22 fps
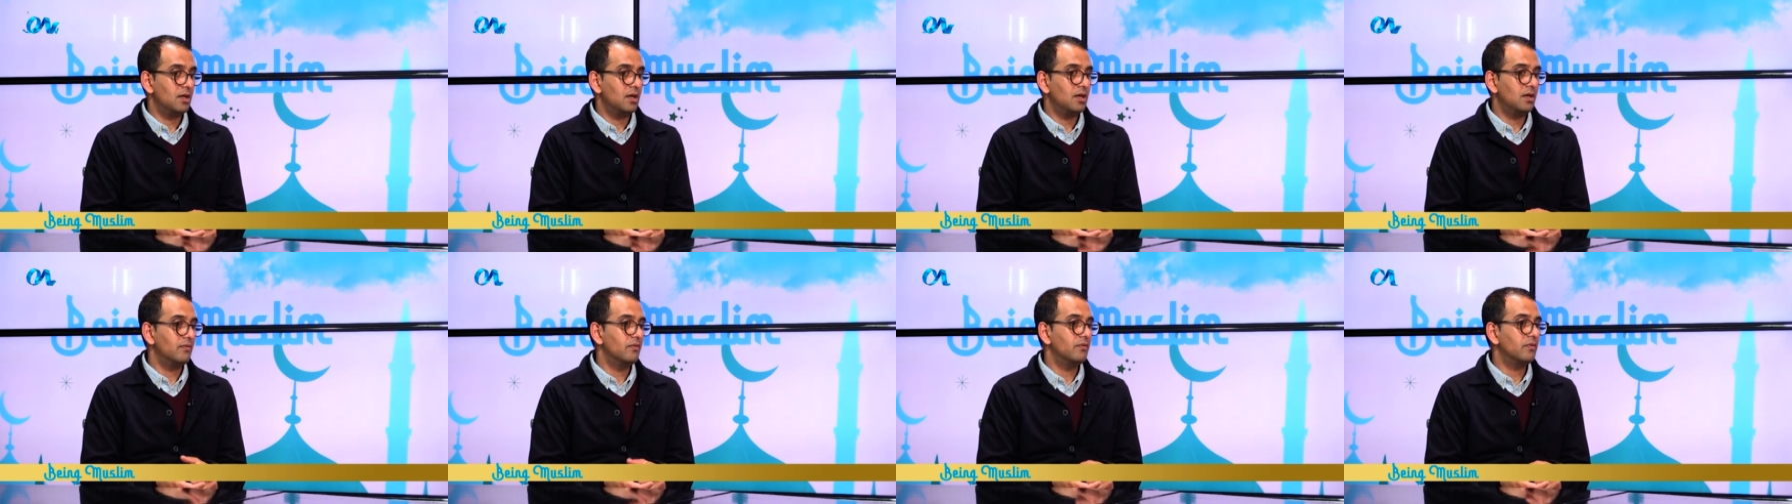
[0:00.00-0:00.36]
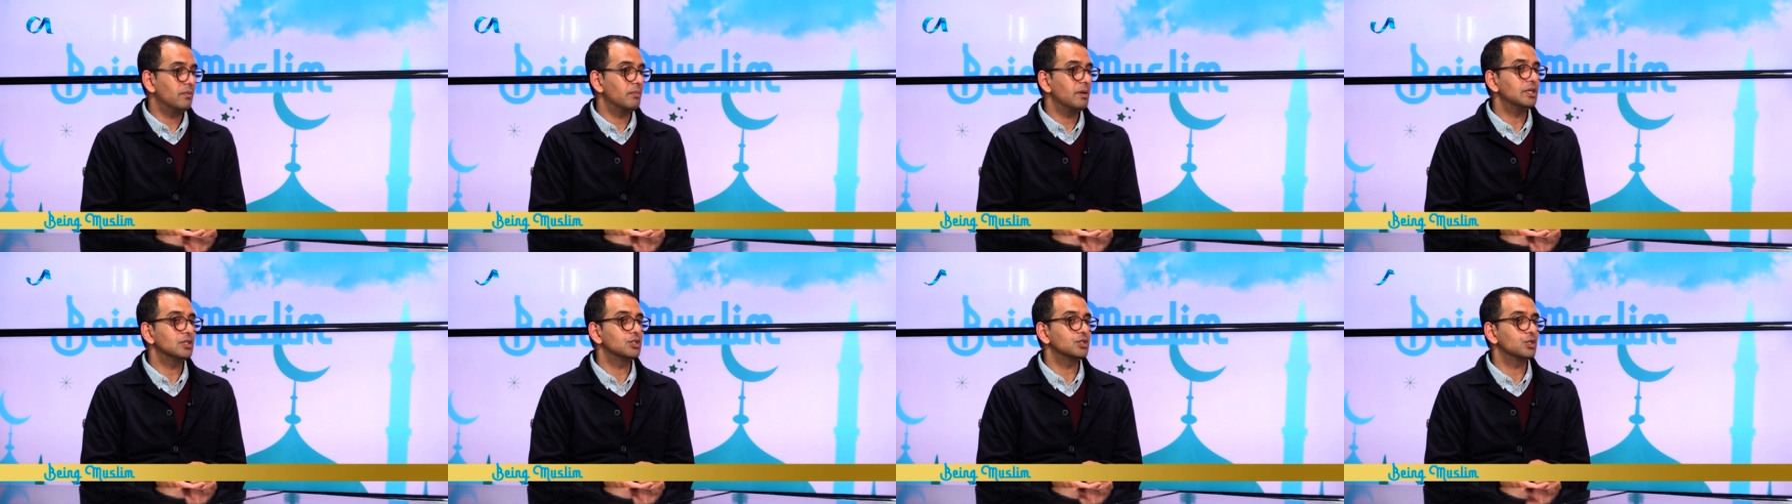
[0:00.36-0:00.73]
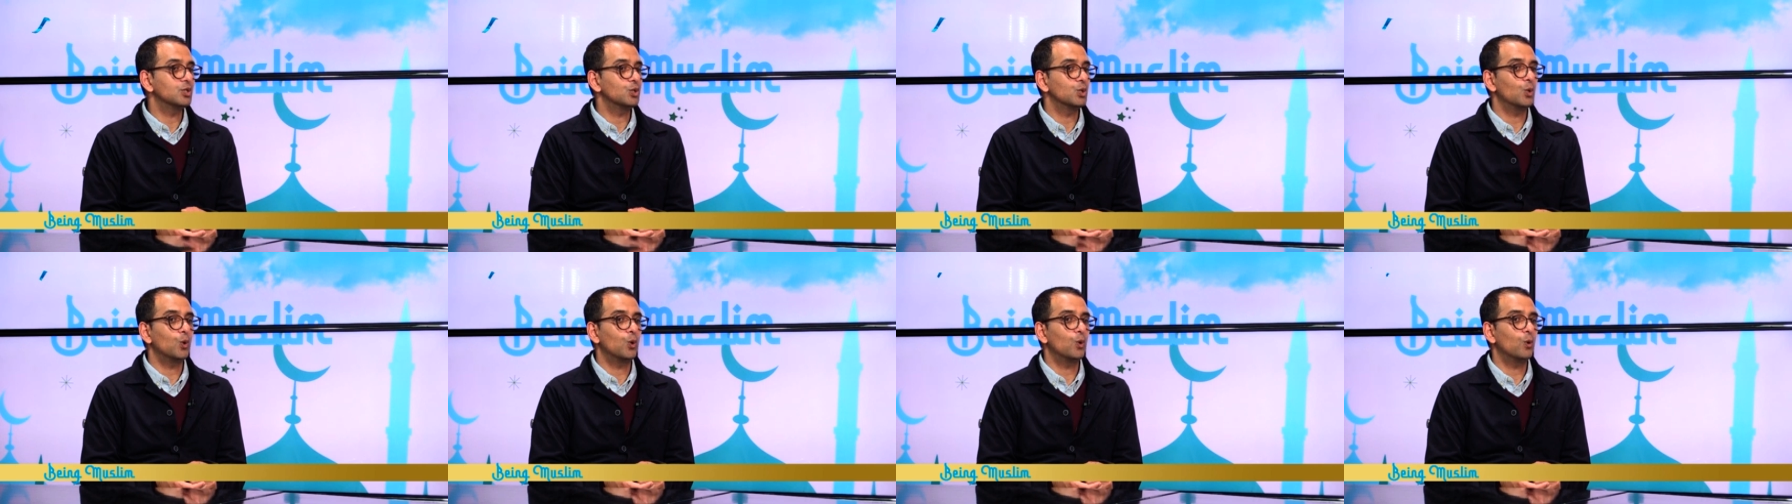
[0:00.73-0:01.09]

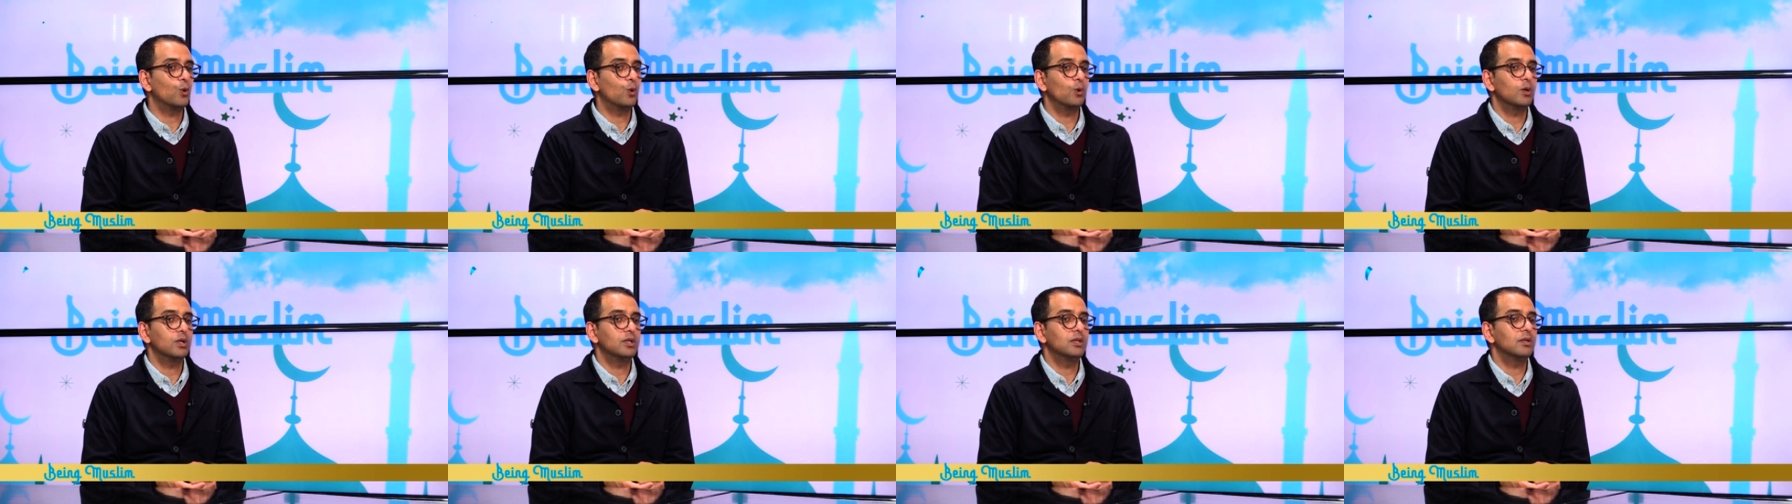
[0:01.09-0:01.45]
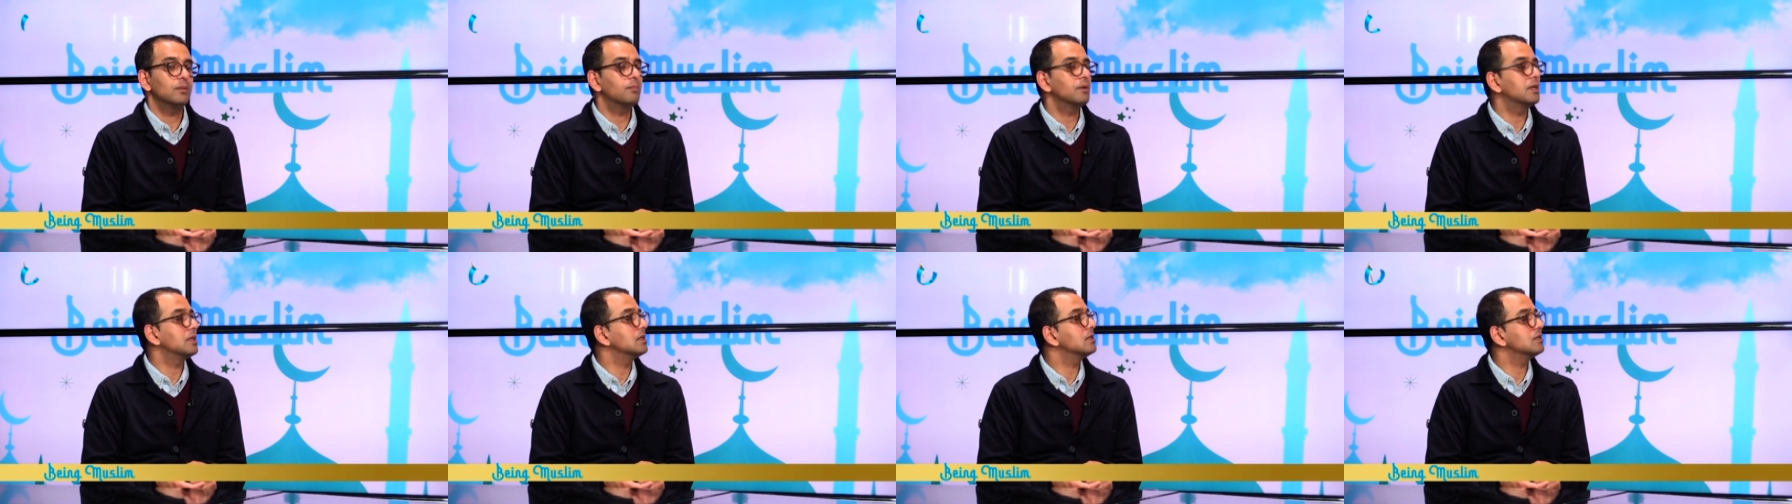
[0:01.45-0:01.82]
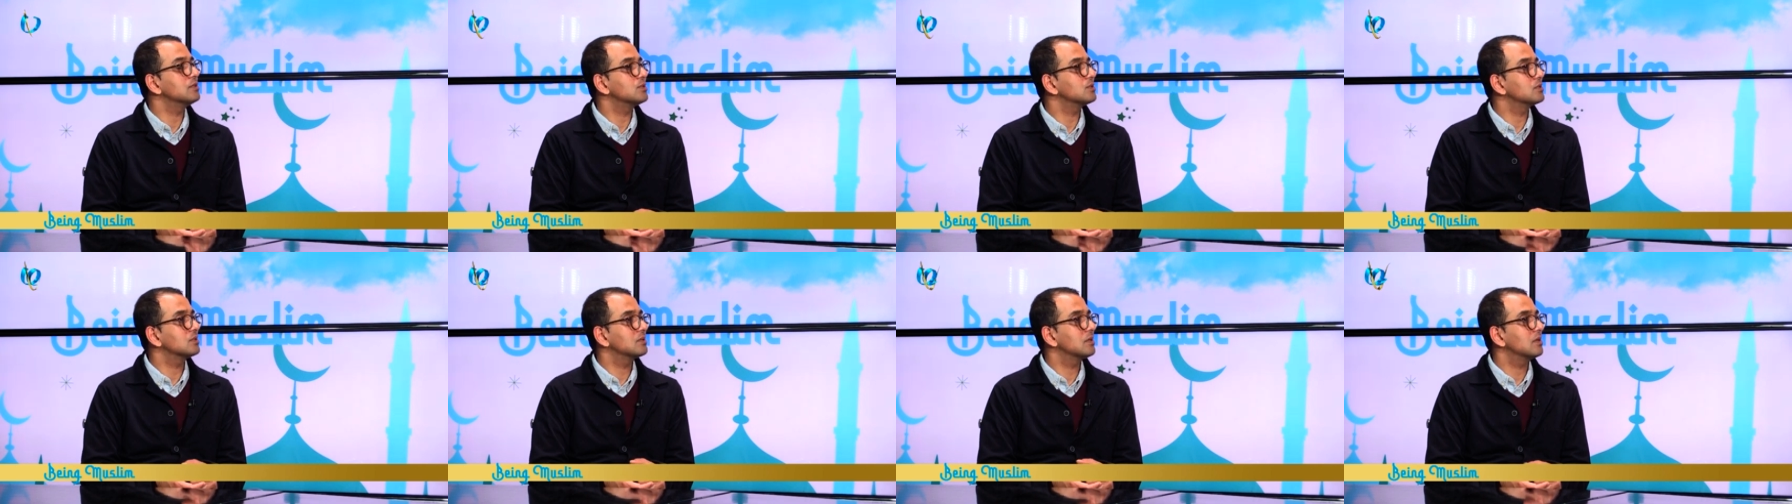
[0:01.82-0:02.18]
information or any
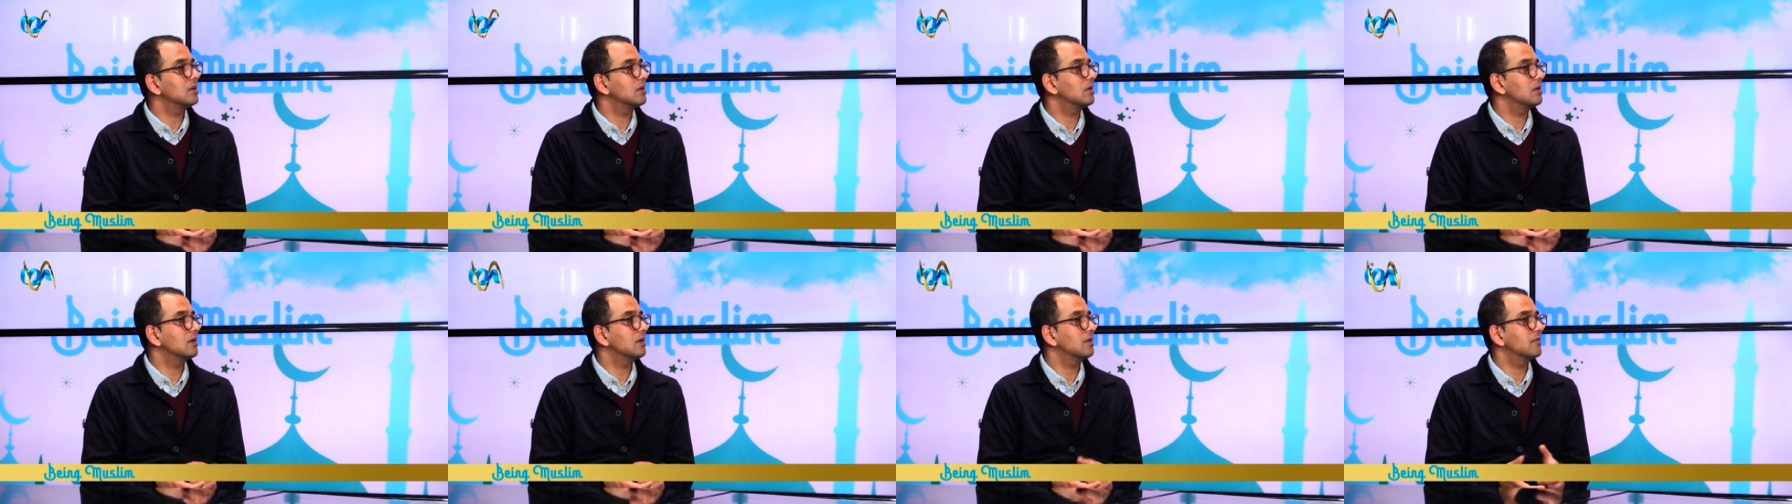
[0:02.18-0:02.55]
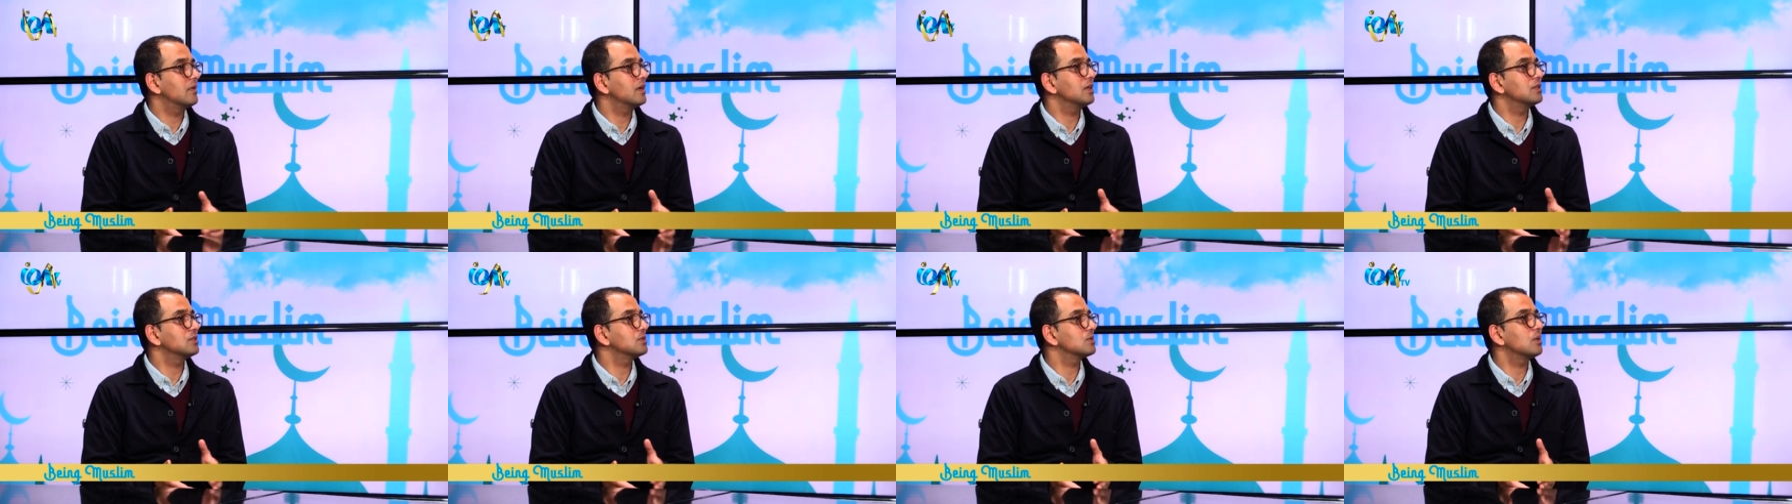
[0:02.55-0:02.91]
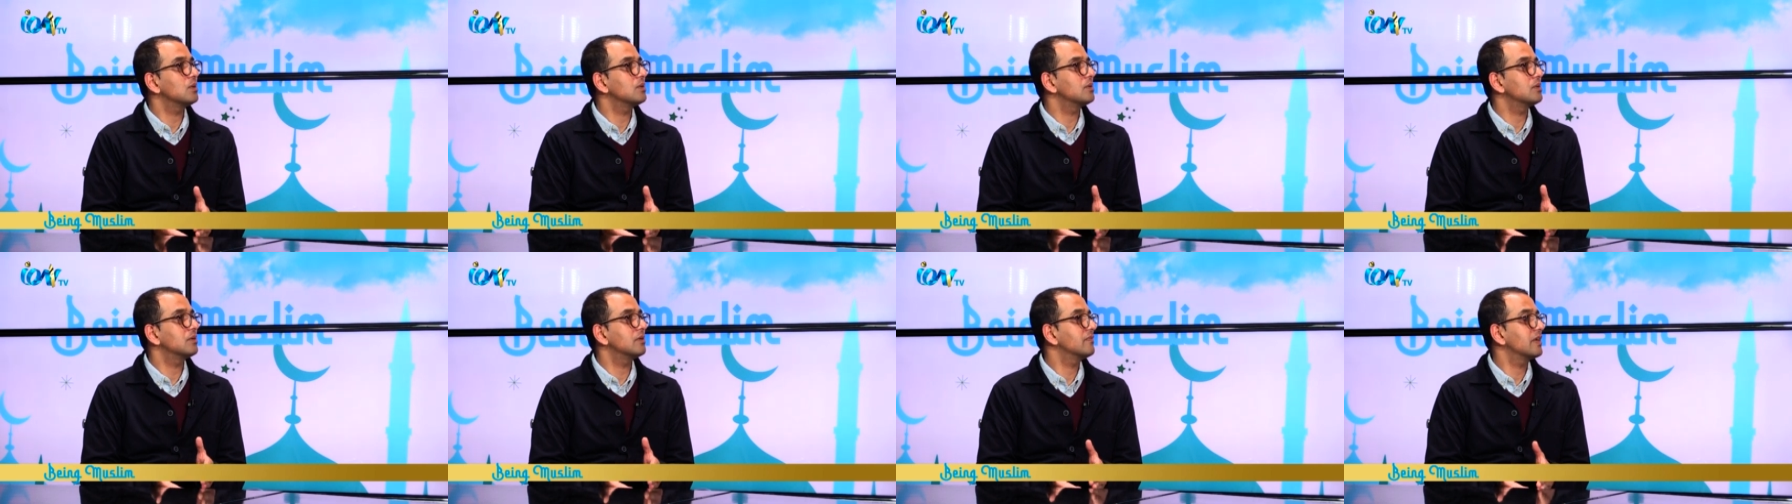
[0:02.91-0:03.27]
opinions, advice
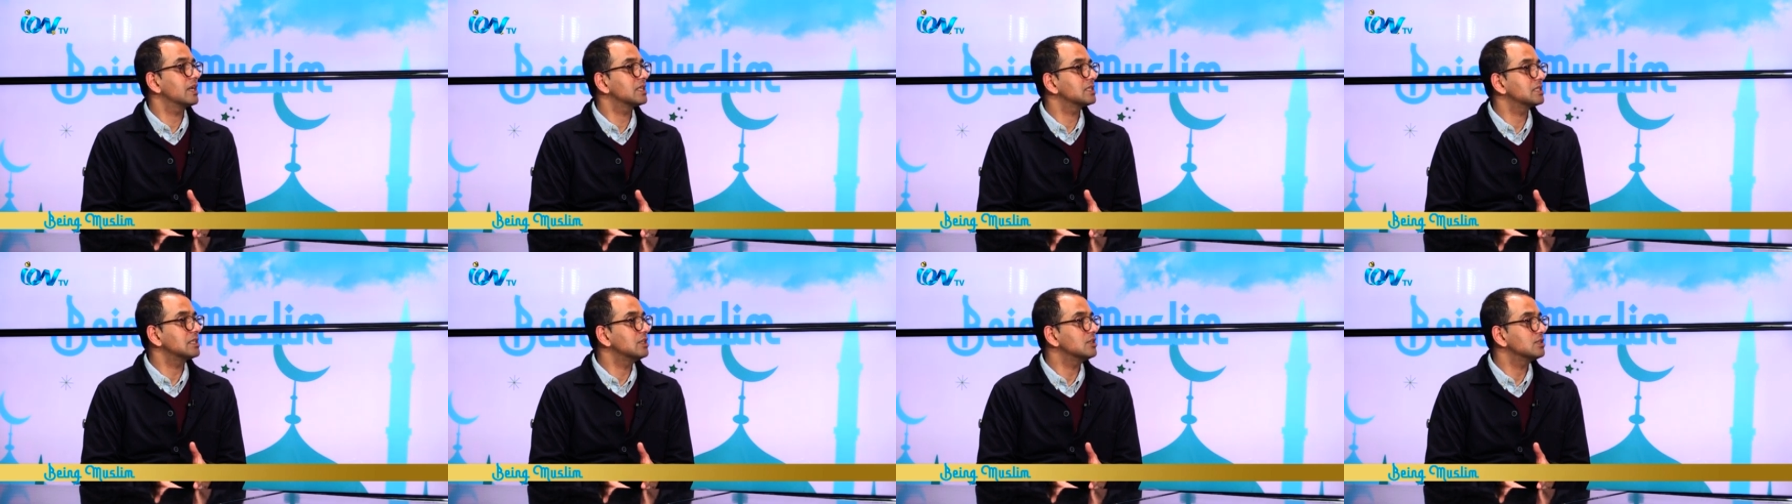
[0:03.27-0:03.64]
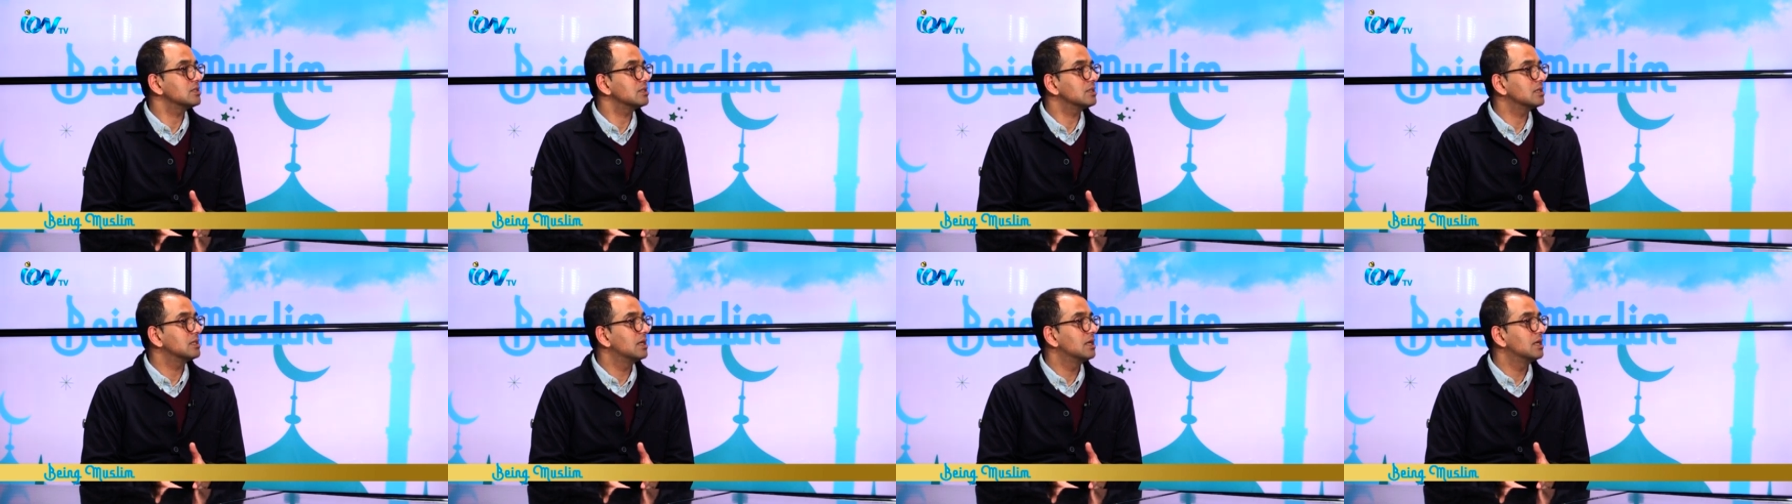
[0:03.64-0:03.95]
on vaccination.